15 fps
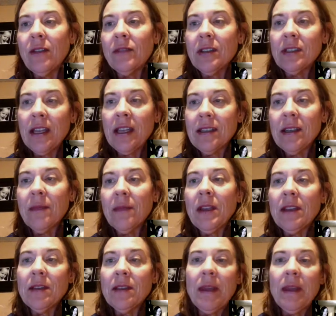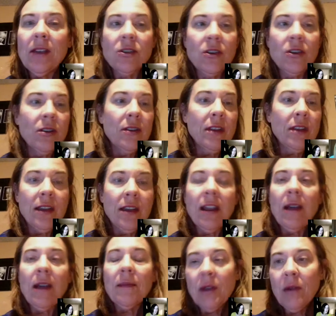Do you have to send something to make sure
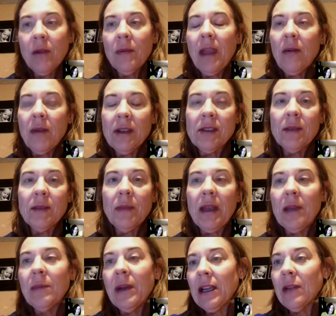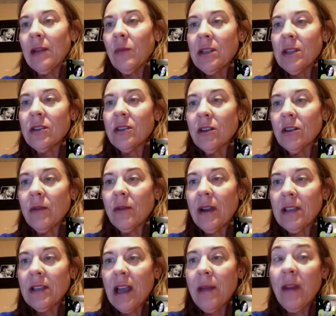that no, that was a bed bug, and what's the
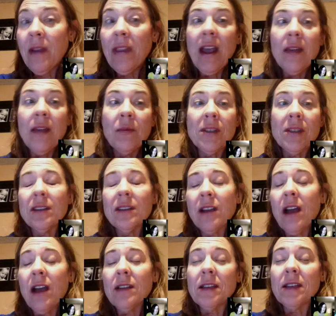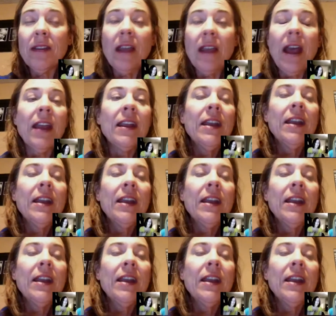turnaround time on that, and what's the cost on that?